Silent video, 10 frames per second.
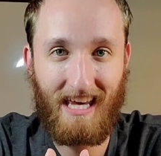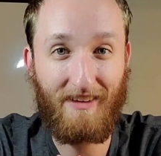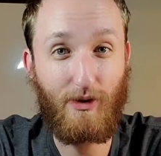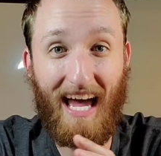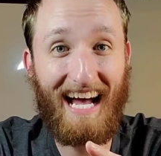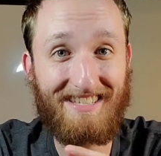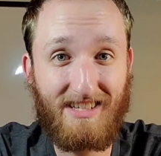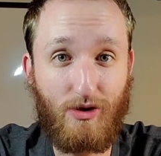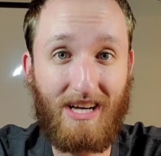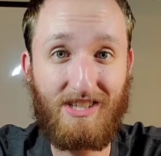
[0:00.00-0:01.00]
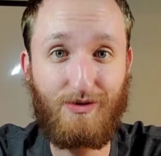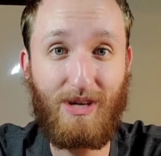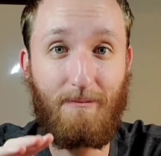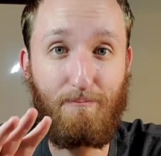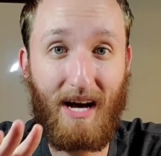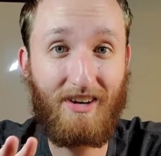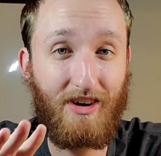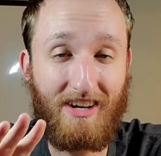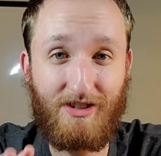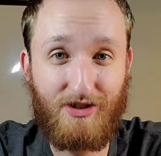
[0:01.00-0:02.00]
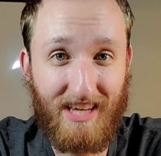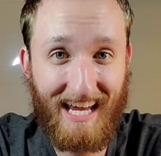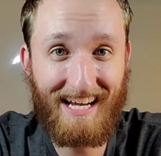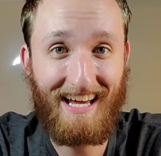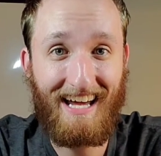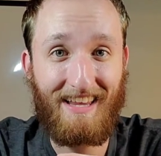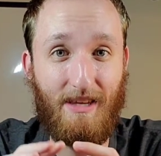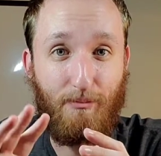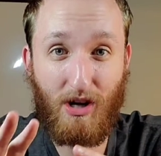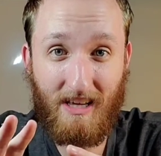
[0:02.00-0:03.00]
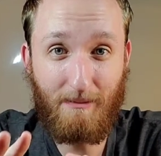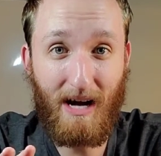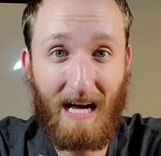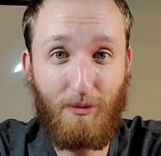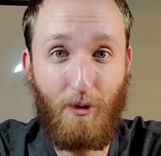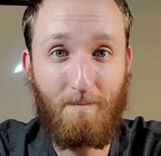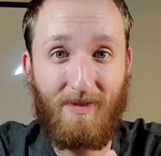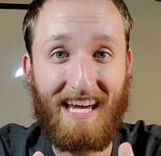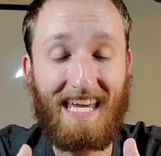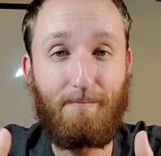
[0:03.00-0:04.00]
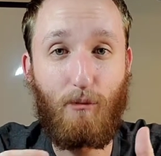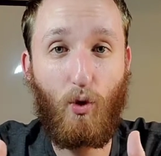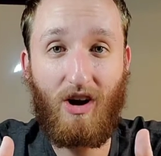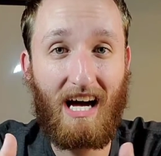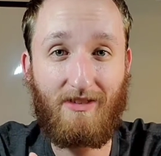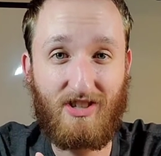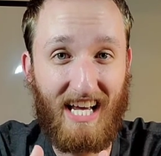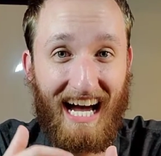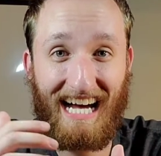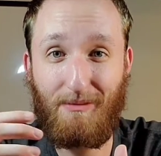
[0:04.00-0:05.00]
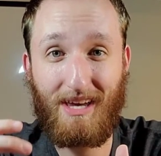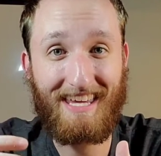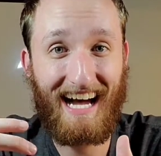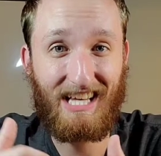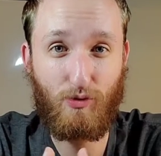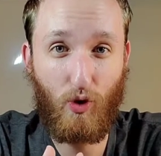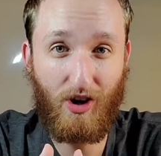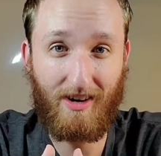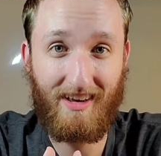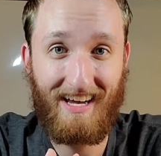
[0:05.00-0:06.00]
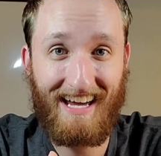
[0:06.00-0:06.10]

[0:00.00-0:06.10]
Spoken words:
If we ask these questions, we can better understand the book of the Bible and get more out of our time in God's Word.